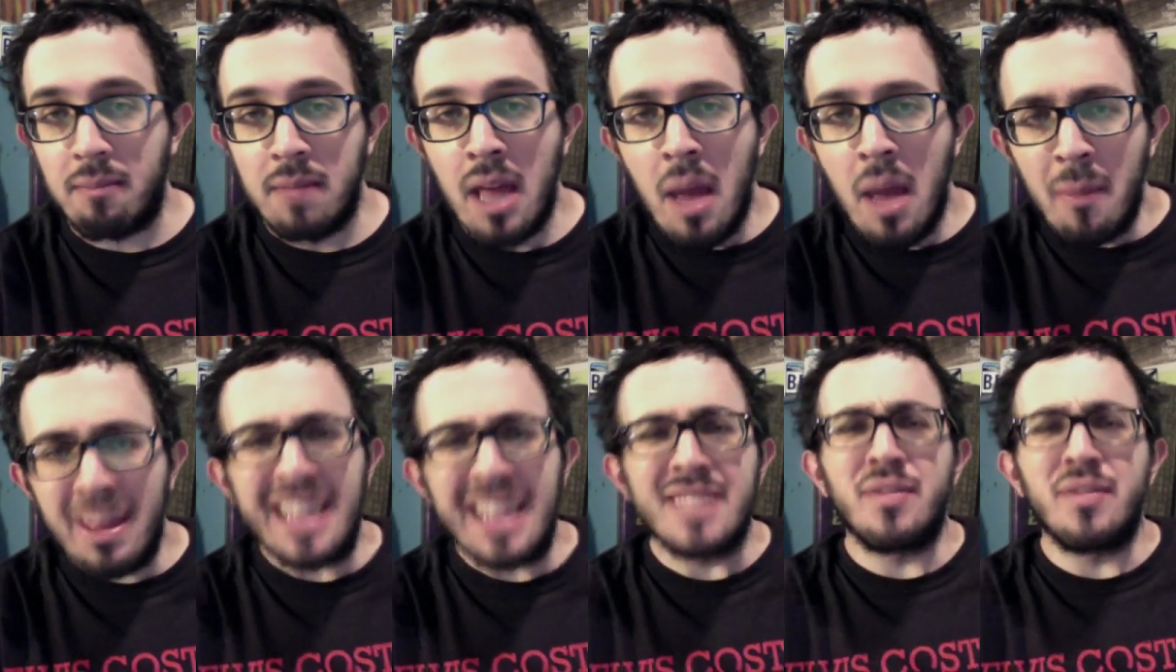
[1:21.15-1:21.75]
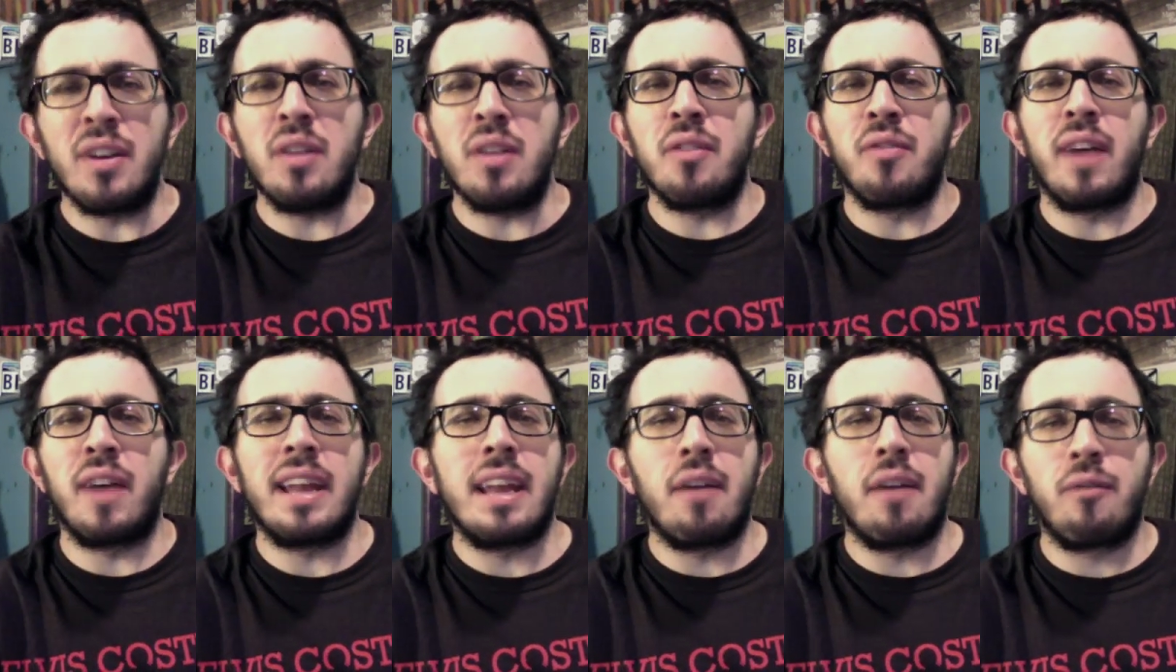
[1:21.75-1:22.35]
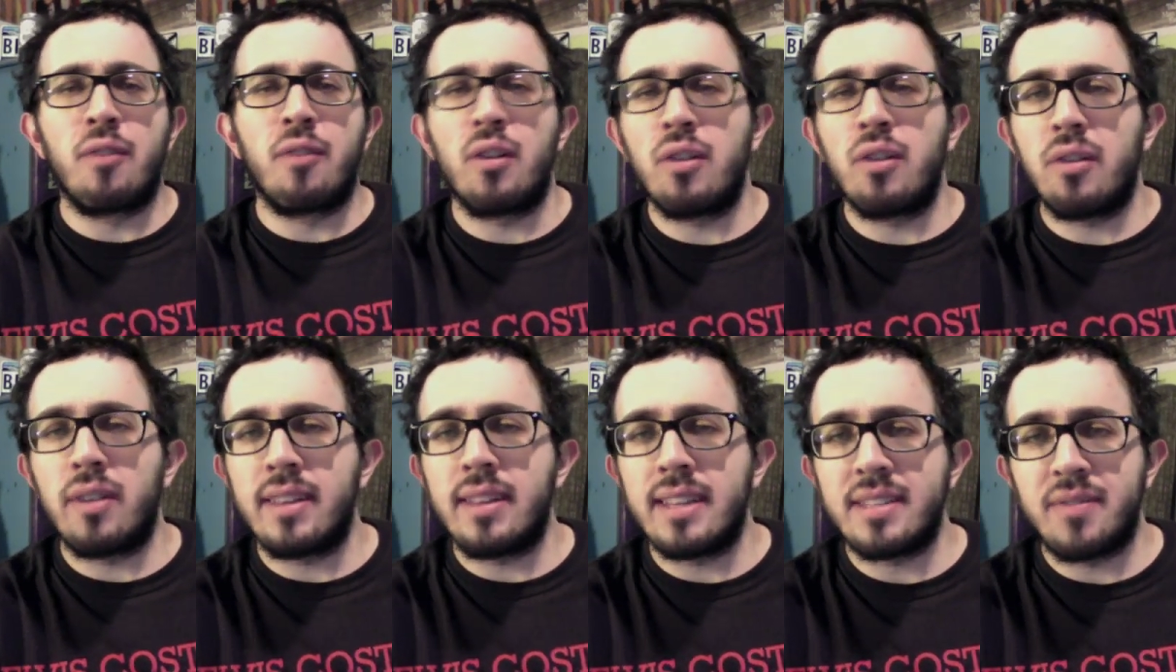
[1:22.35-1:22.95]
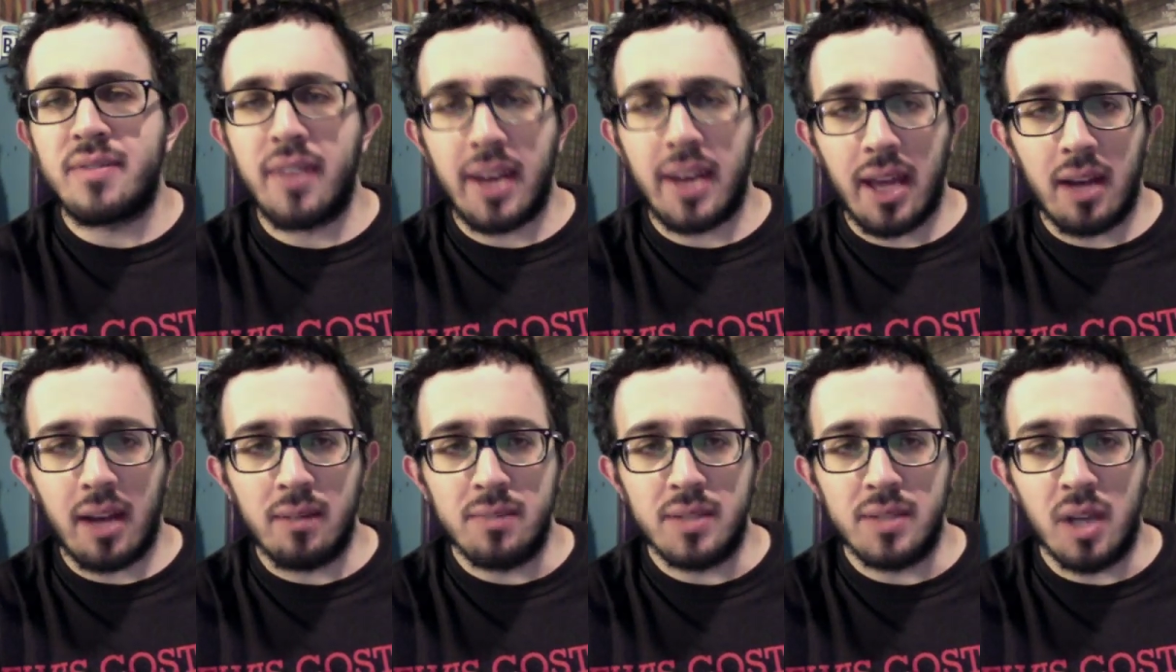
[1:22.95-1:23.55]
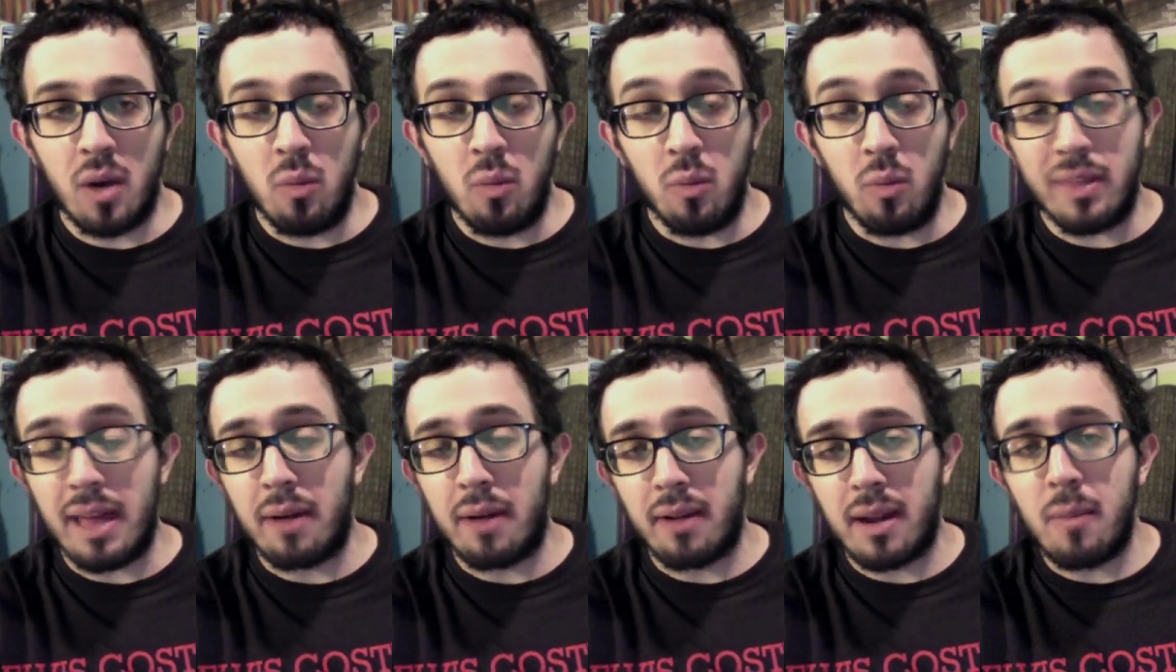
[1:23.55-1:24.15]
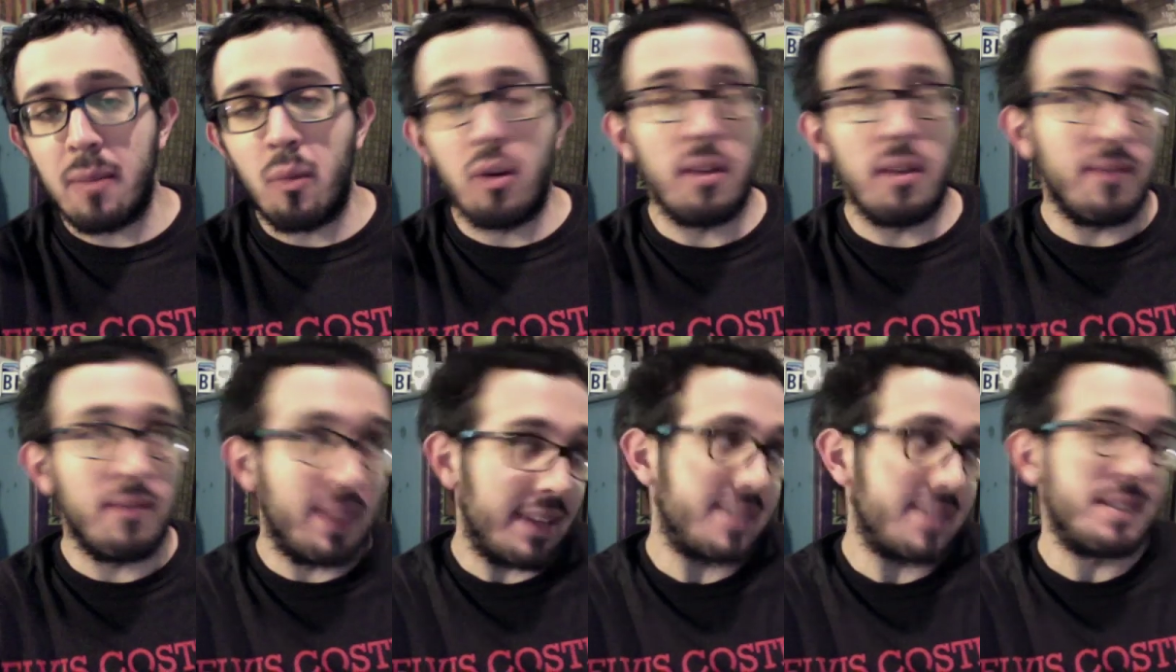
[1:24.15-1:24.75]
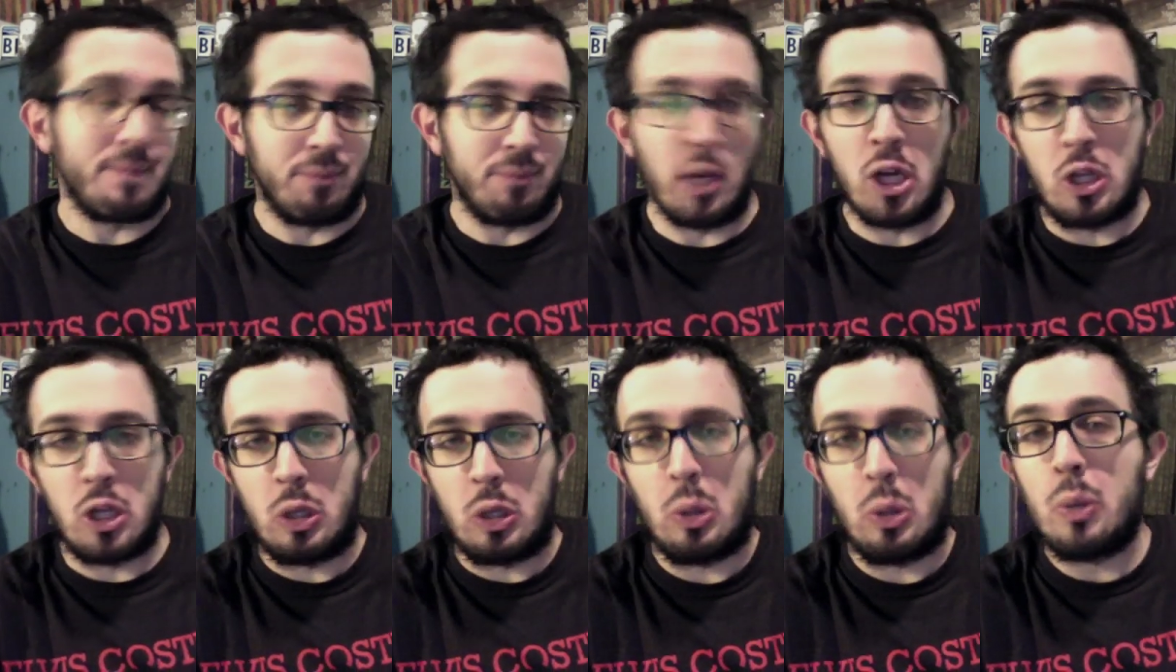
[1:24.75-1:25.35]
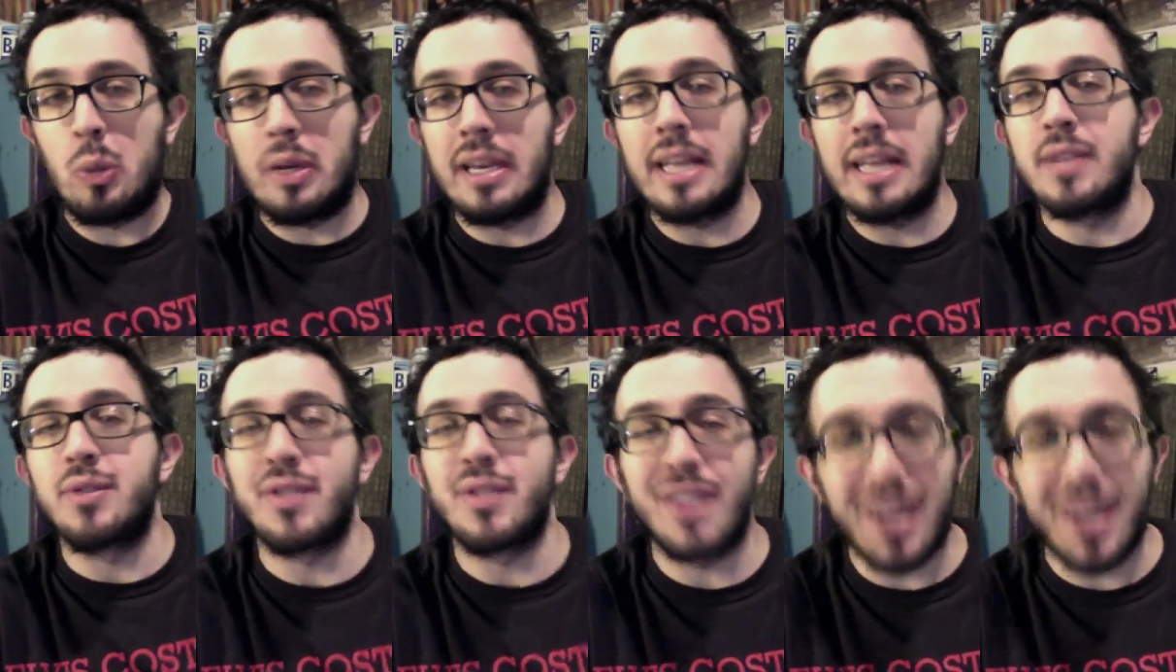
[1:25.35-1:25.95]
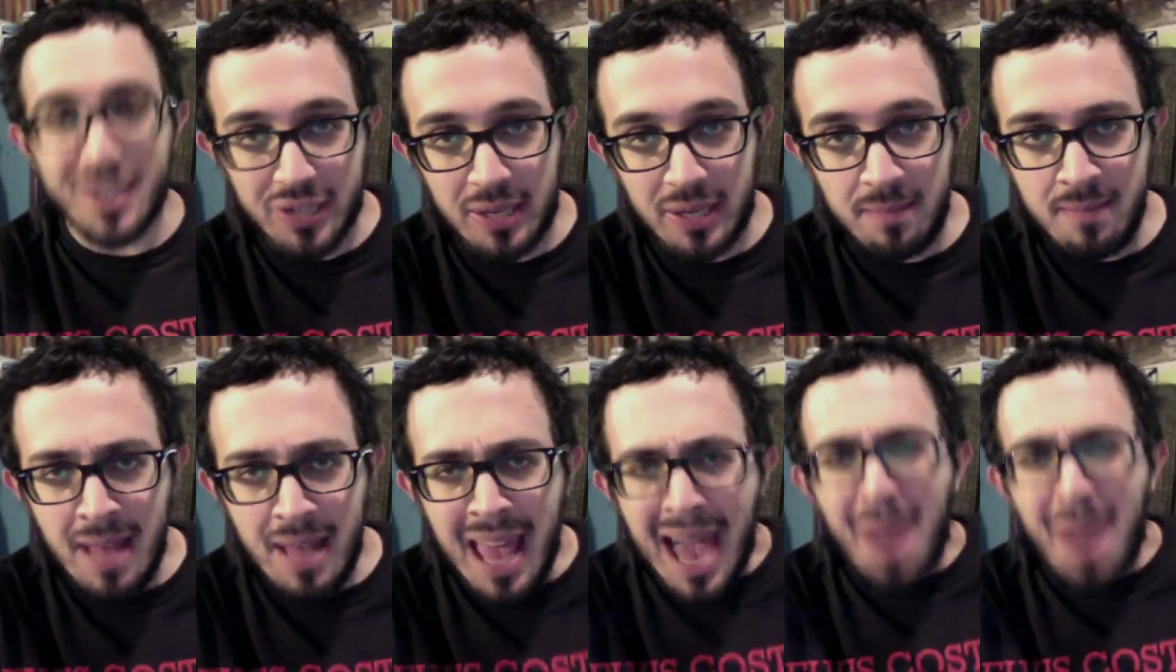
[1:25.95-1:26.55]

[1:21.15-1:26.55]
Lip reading: But that's for you to find out further in this video, so without any more of this ado and introduction,